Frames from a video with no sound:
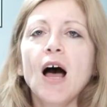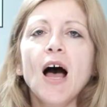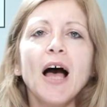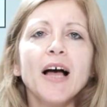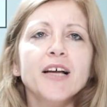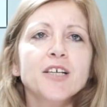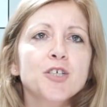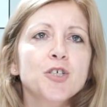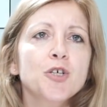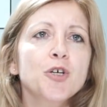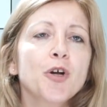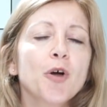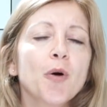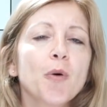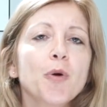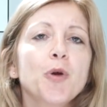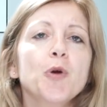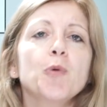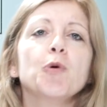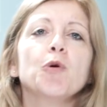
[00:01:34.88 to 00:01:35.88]
As you know,
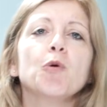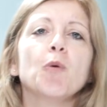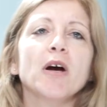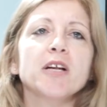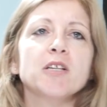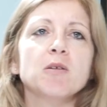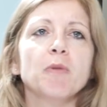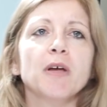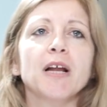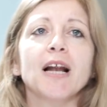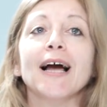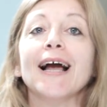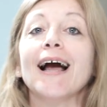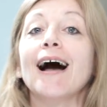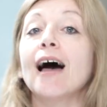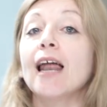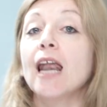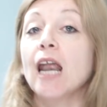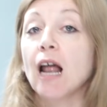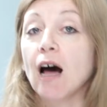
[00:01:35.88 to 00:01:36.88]
you would write something like
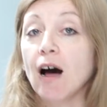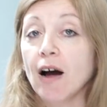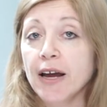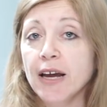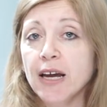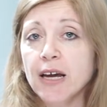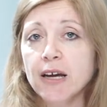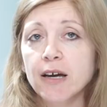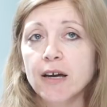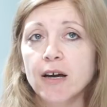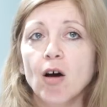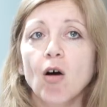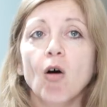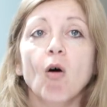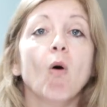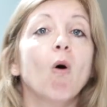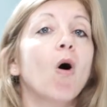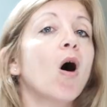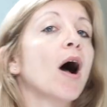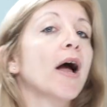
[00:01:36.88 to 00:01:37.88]
I like
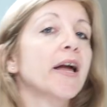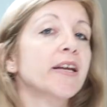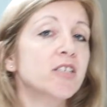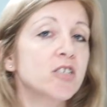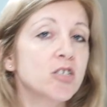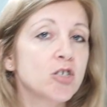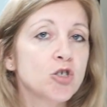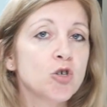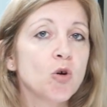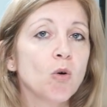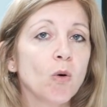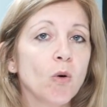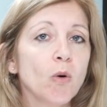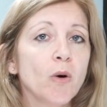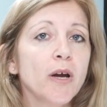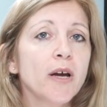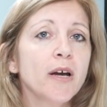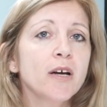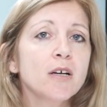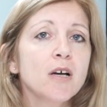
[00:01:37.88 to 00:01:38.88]
or I
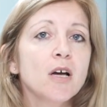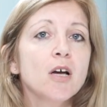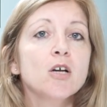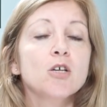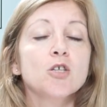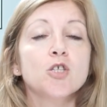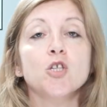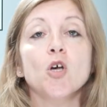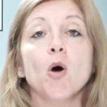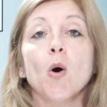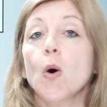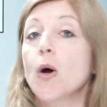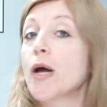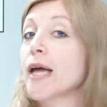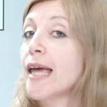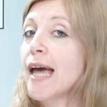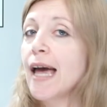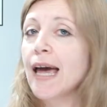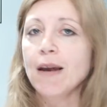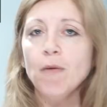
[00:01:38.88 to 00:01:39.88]
enjoy. So
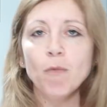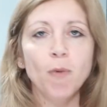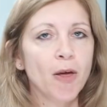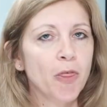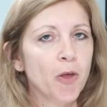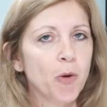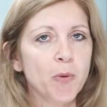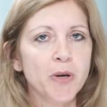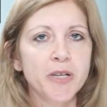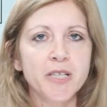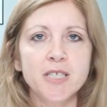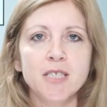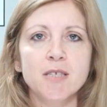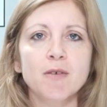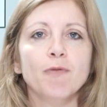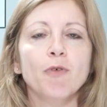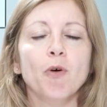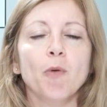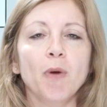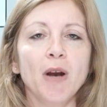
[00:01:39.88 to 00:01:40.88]
again, whether it's
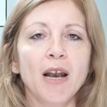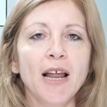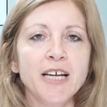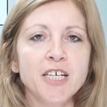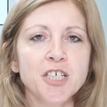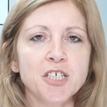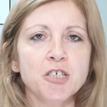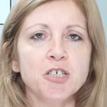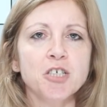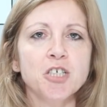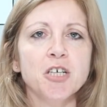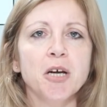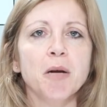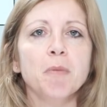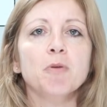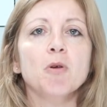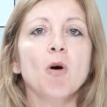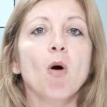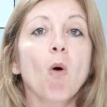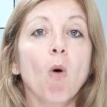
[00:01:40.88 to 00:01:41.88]
for
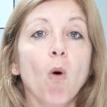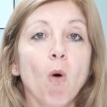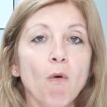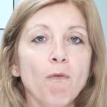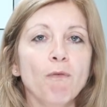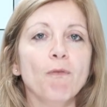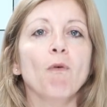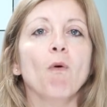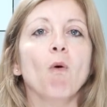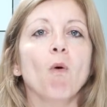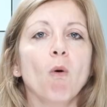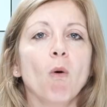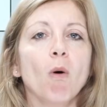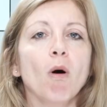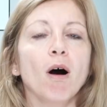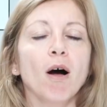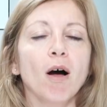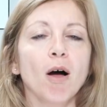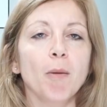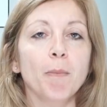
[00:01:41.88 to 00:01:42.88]
relationships or for
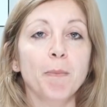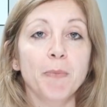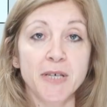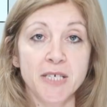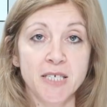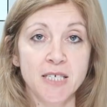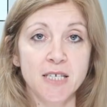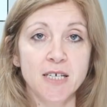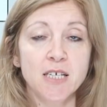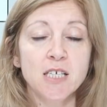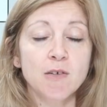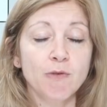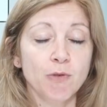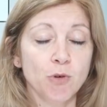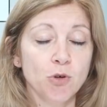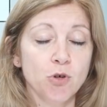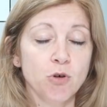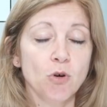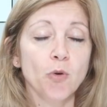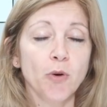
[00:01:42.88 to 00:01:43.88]
business,
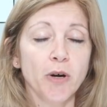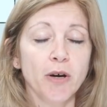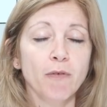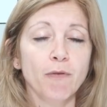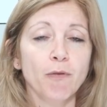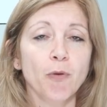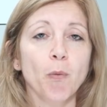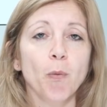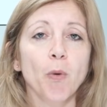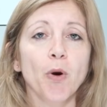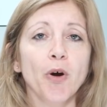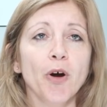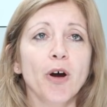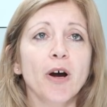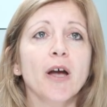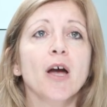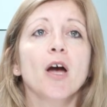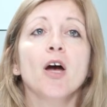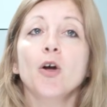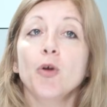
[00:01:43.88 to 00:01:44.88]
for looking for
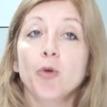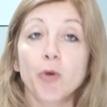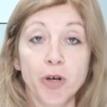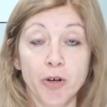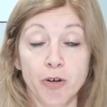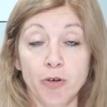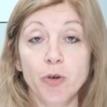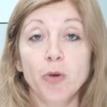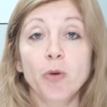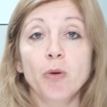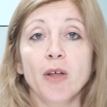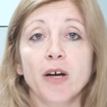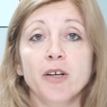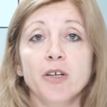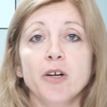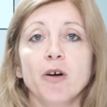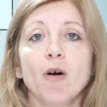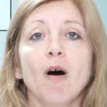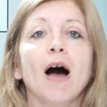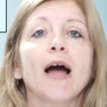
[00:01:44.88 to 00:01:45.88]
work, you can do that.
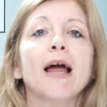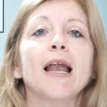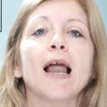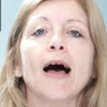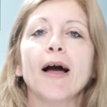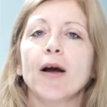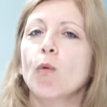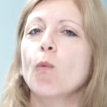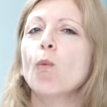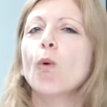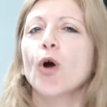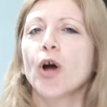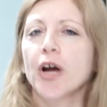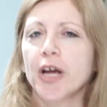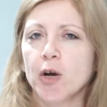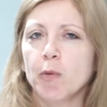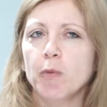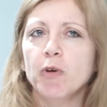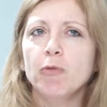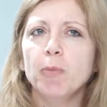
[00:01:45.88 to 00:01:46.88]
I like
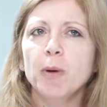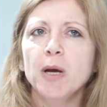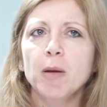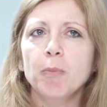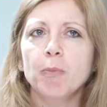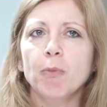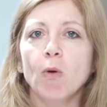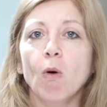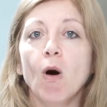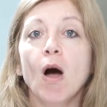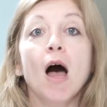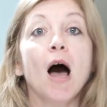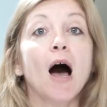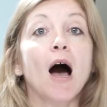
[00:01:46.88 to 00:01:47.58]
working with people.